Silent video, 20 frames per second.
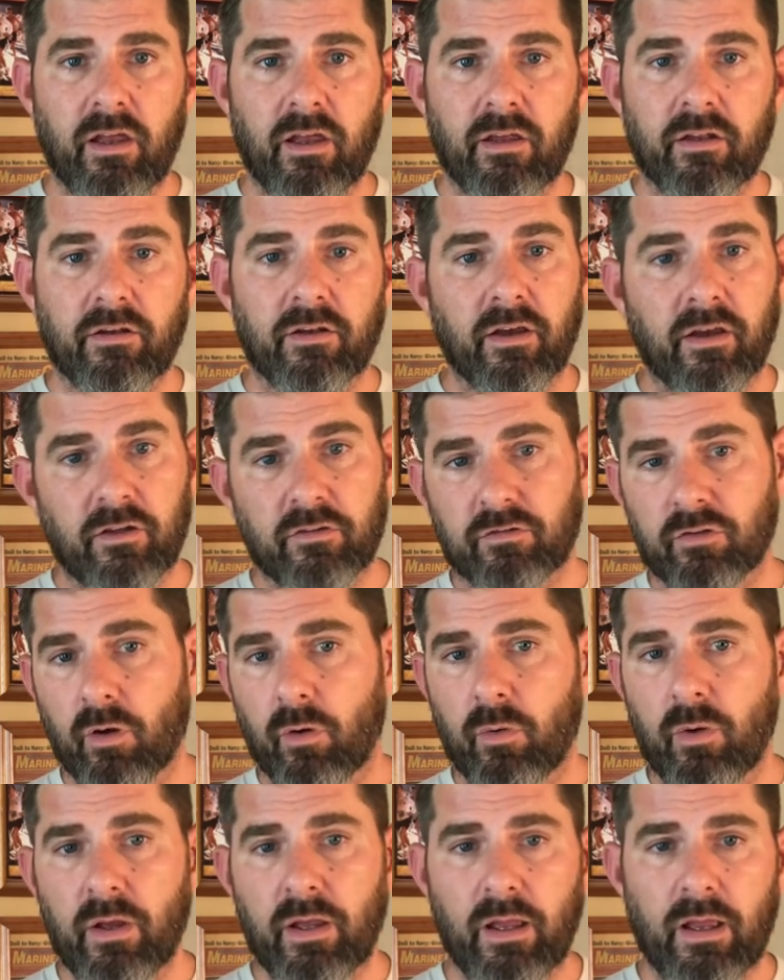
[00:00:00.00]
And uh,
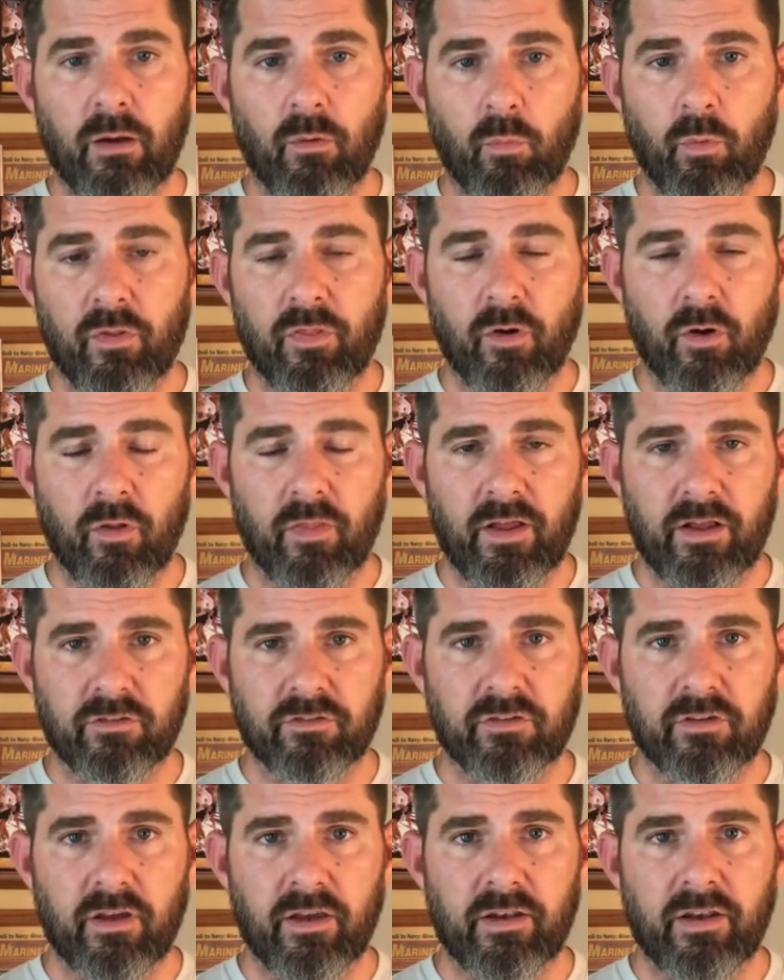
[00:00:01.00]
so, eh, with all that
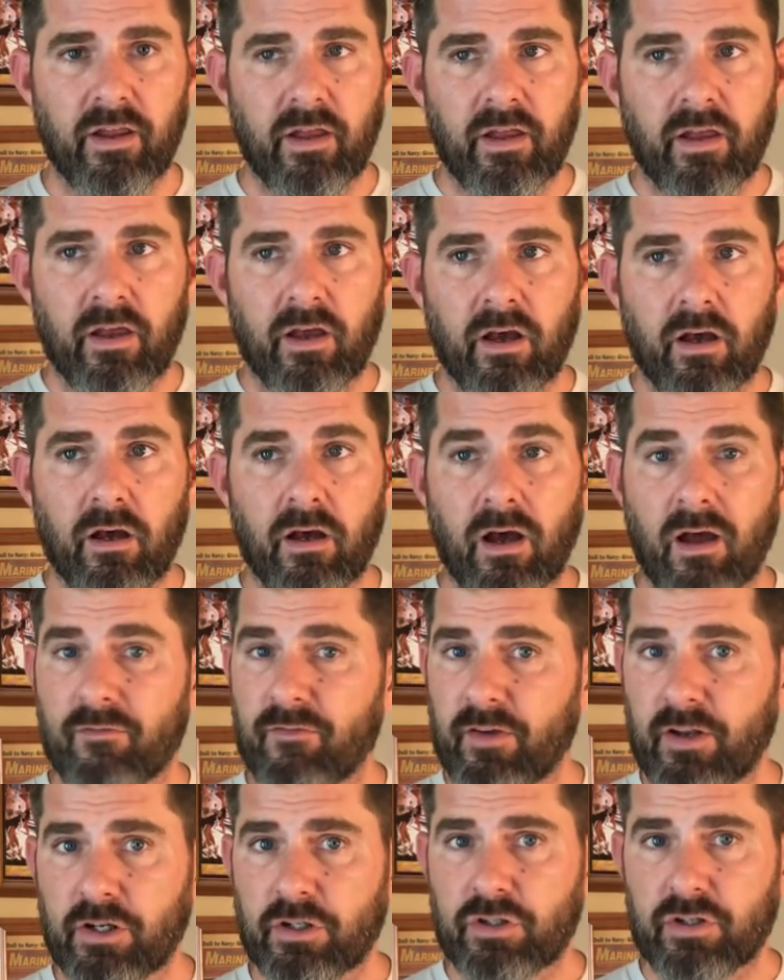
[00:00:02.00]
said, uh, I
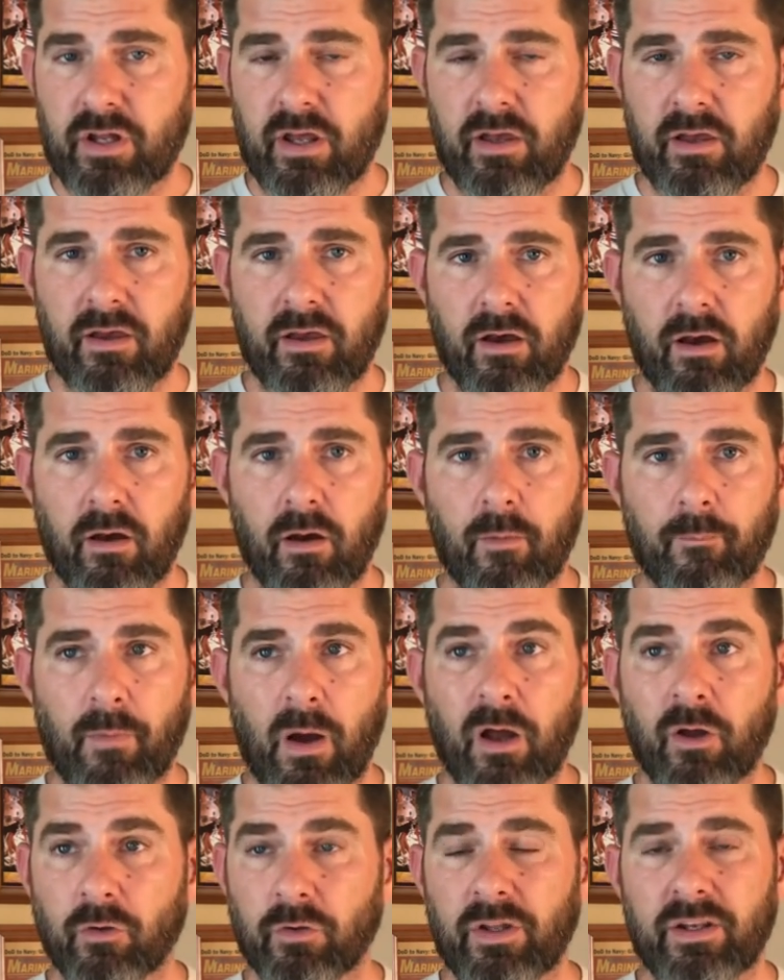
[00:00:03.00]
finished. Um,
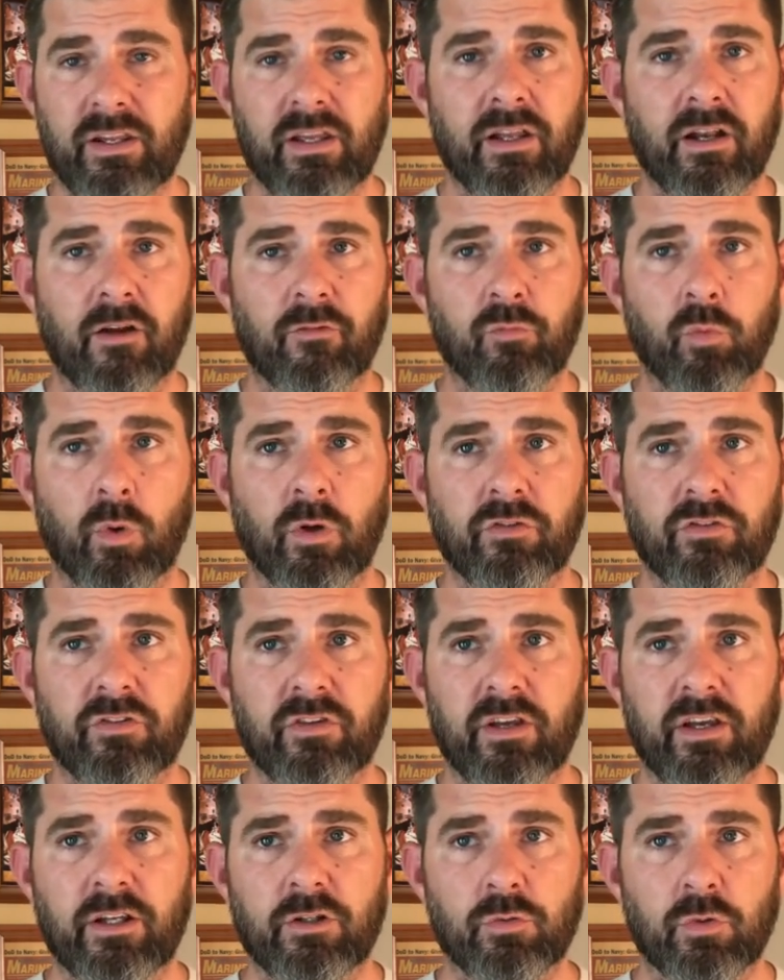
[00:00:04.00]
I only DNF one
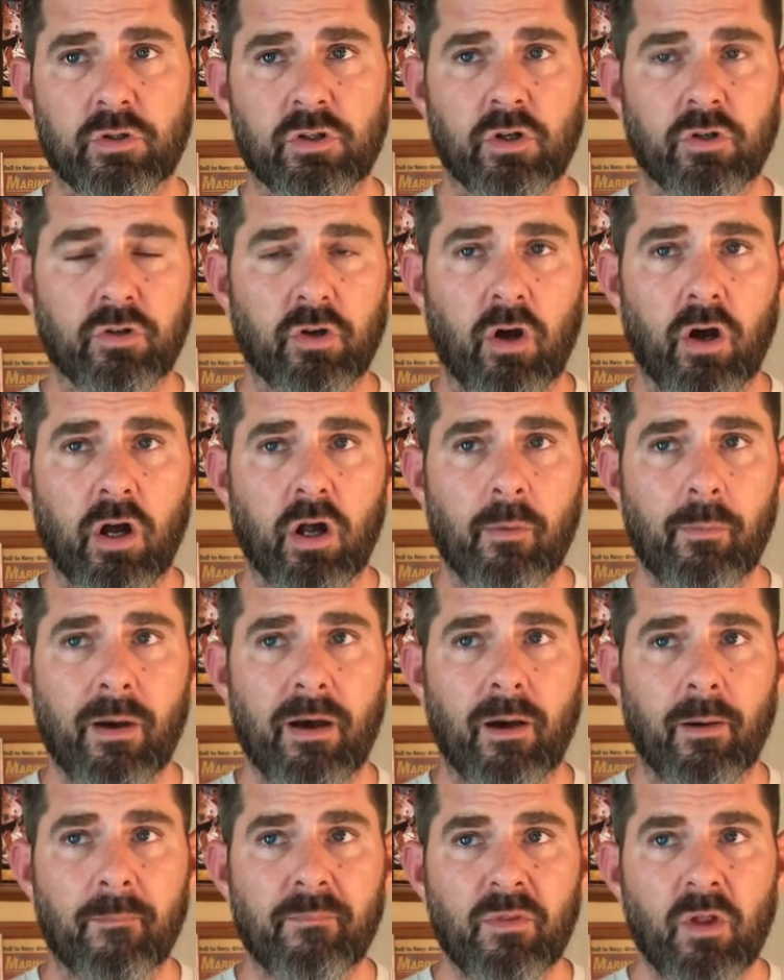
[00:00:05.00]
stage, which I'll talk
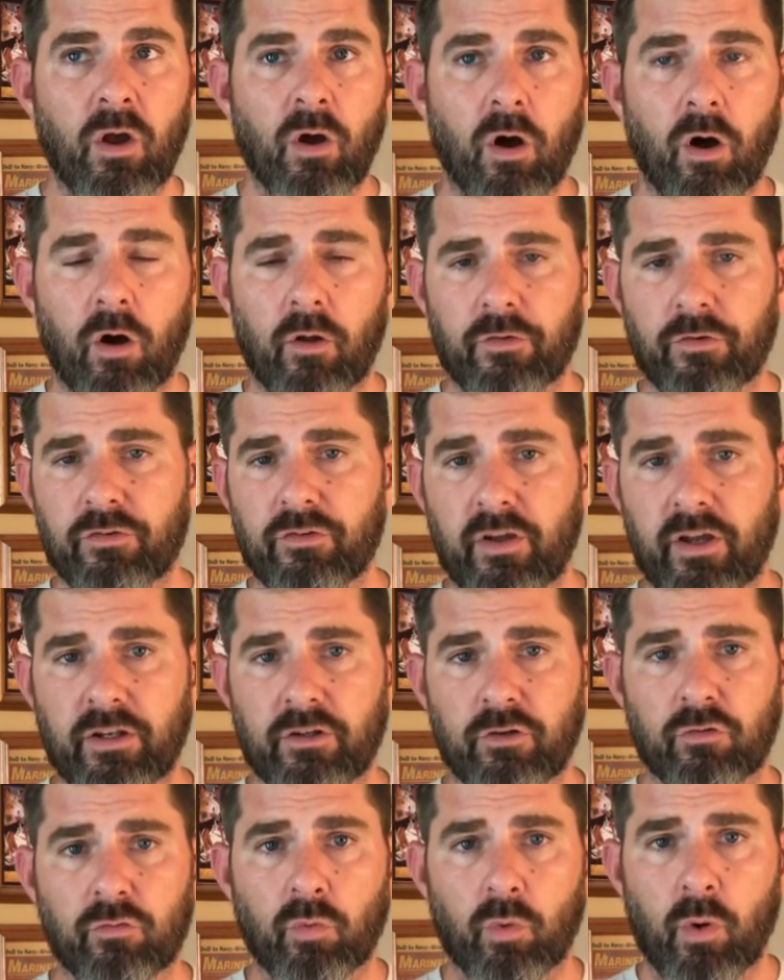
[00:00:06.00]
about. All the
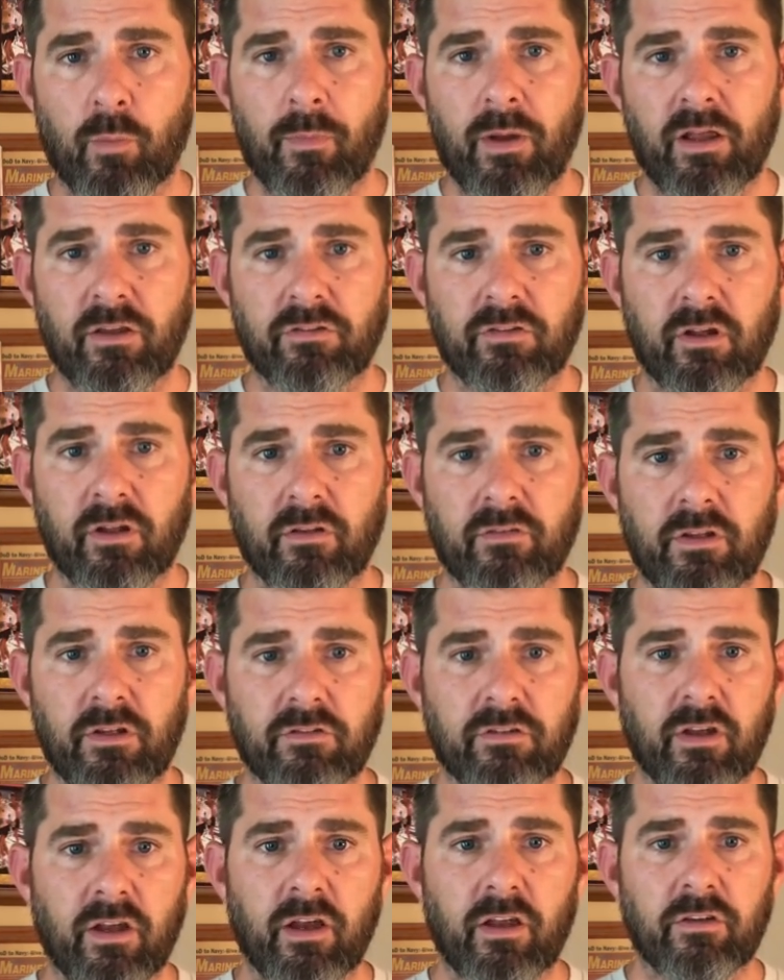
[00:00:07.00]
stages were amazing.
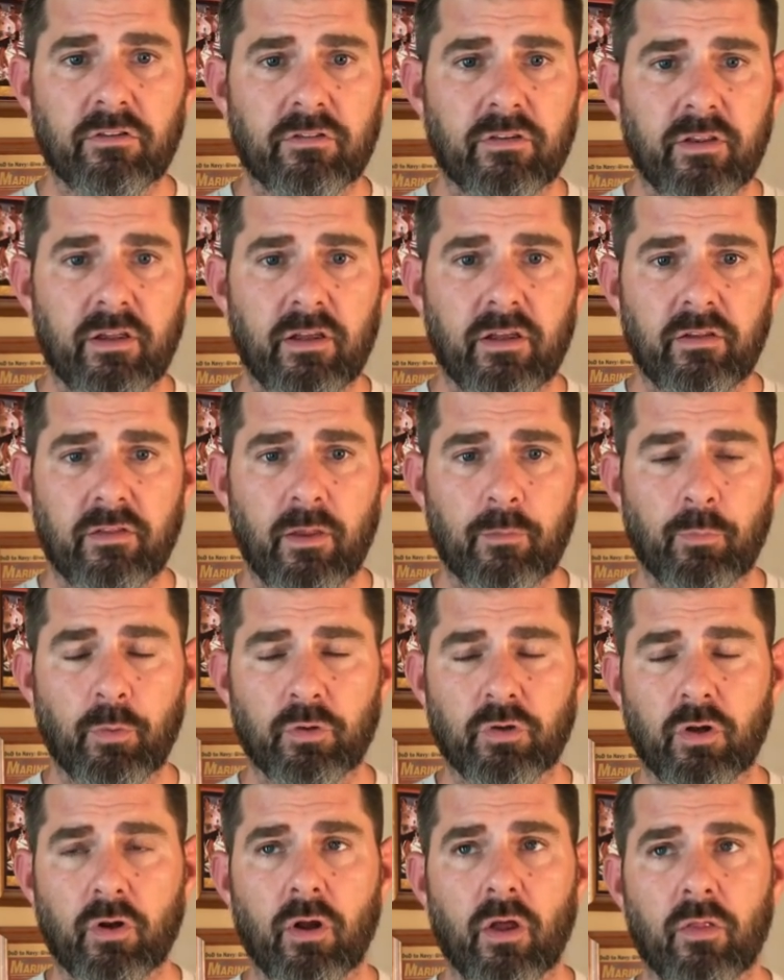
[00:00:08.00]
These guys, they, they
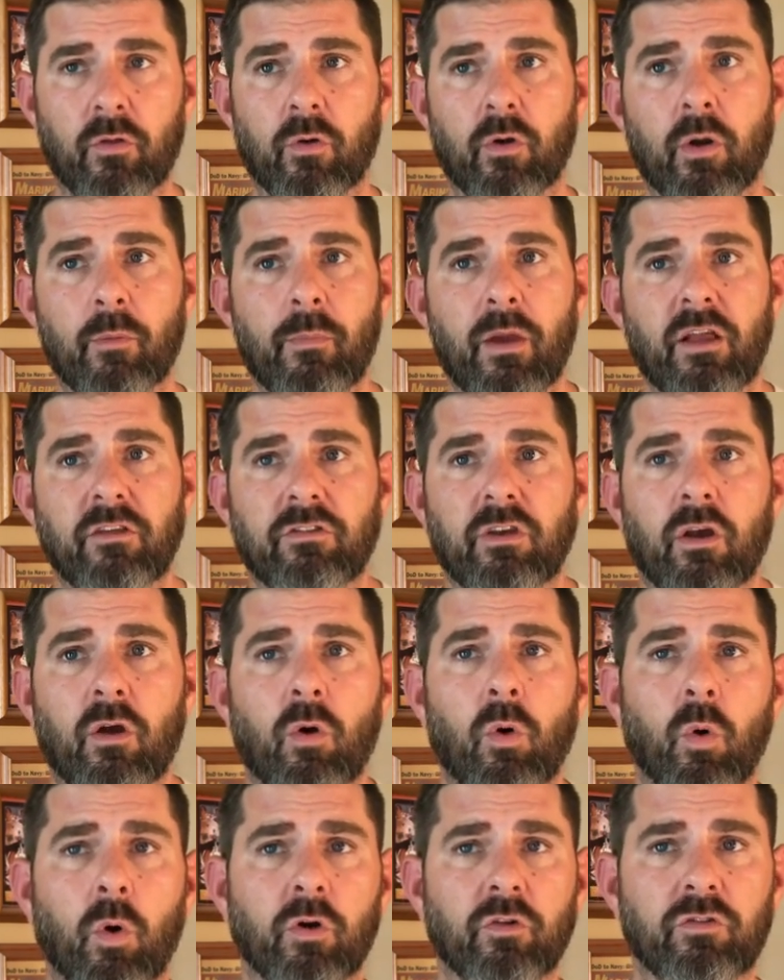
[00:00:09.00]
put together an amazing
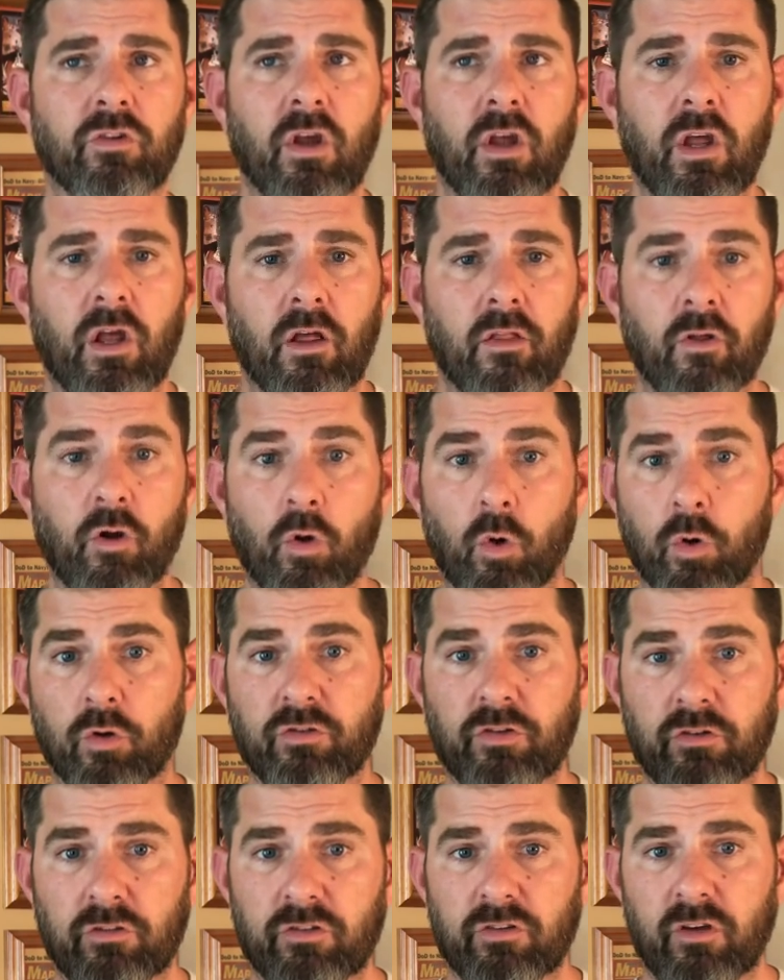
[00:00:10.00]
course. The
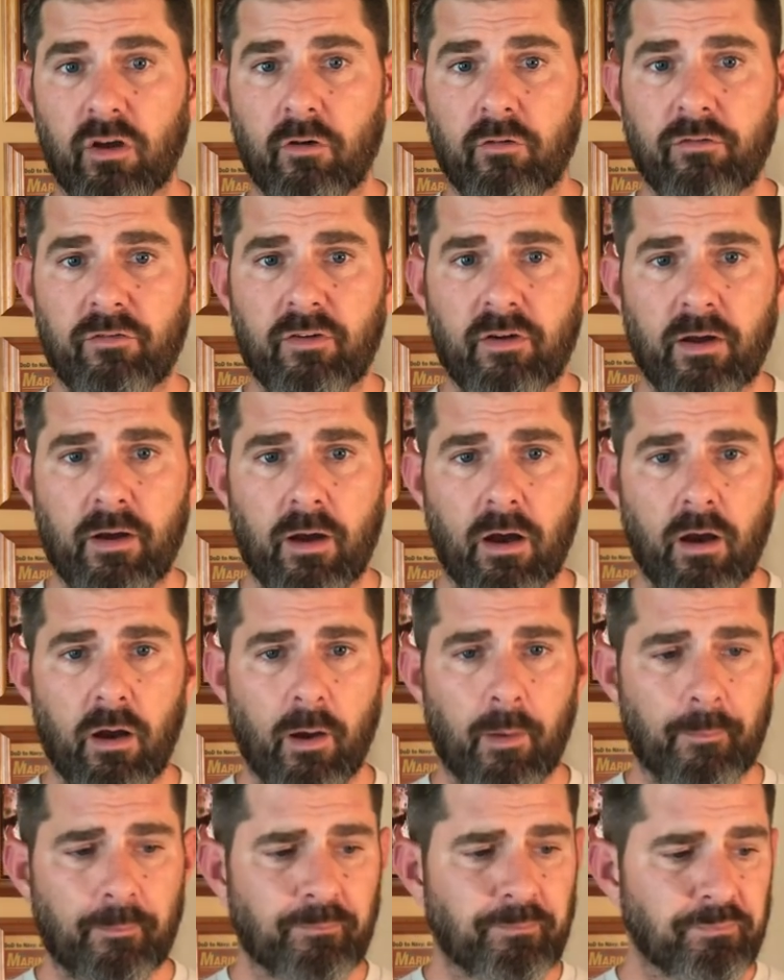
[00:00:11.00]
course itself,
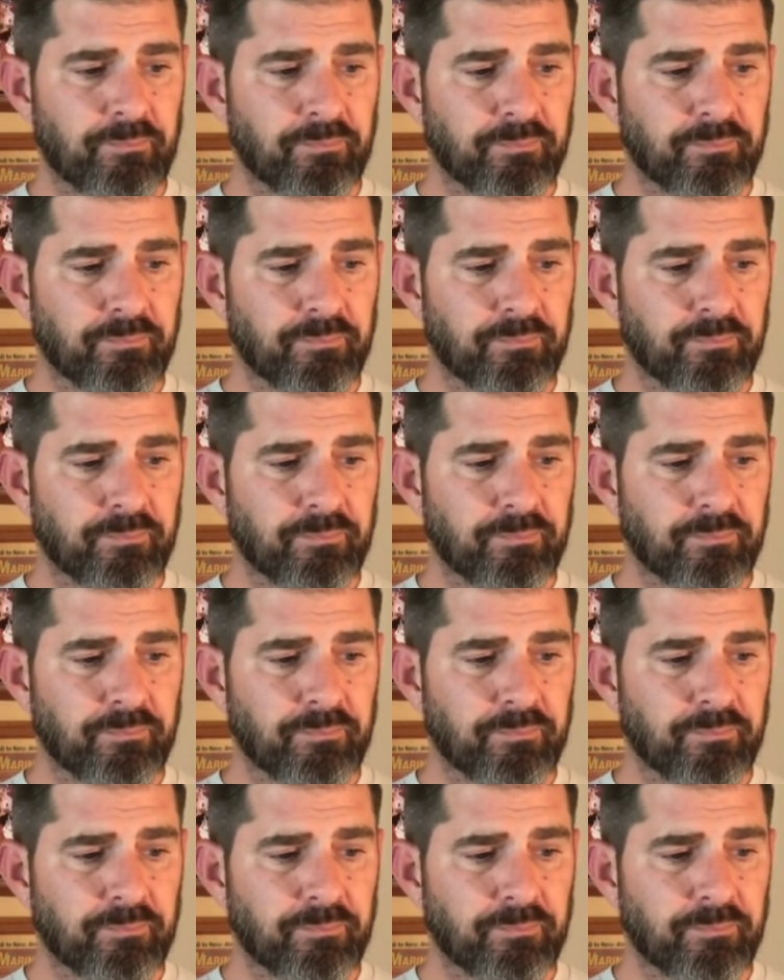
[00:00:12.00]
um,